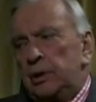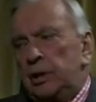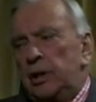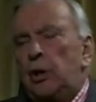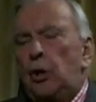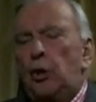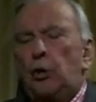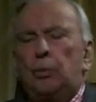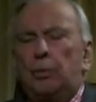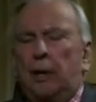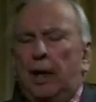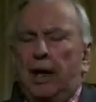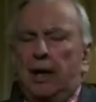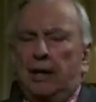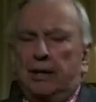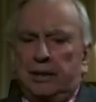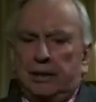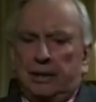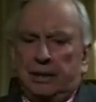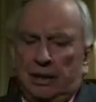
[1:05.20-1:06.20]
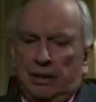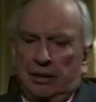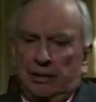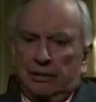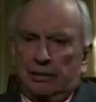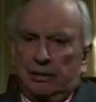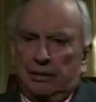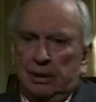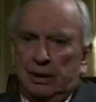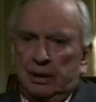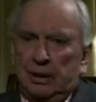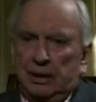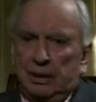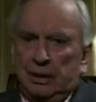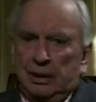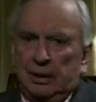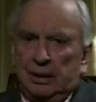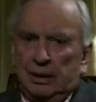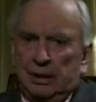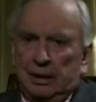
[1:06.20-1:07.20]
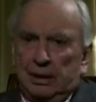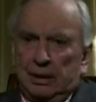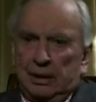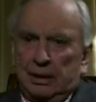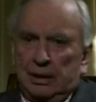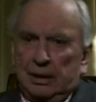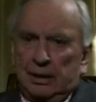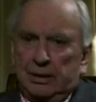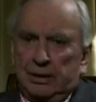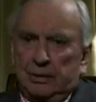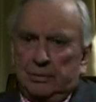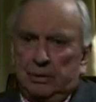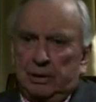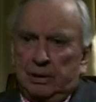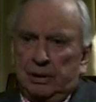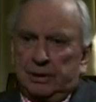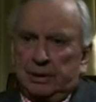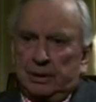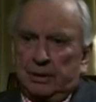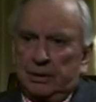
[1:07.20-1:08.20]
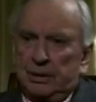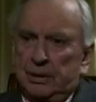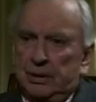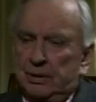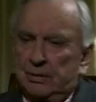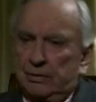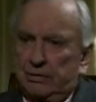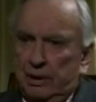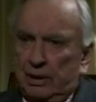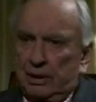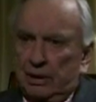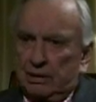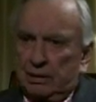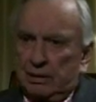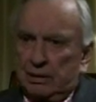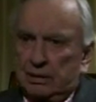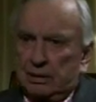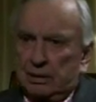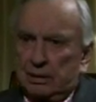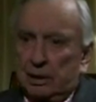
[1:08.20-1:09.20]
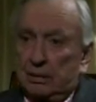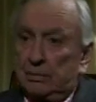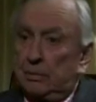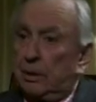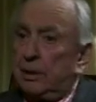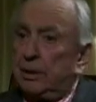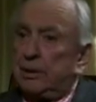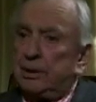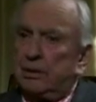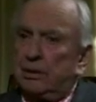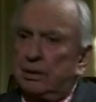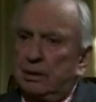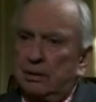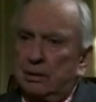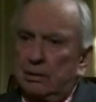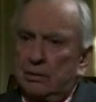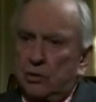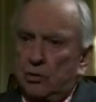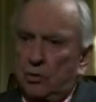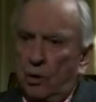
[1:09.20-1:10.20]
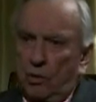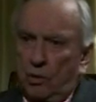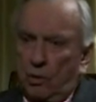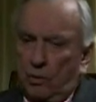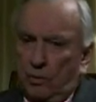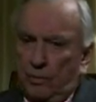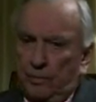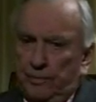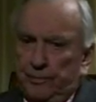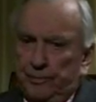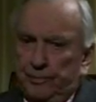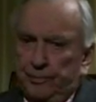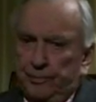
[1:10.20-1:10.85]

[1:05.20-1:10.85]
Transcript: a homeland now, under military surveillance and military control.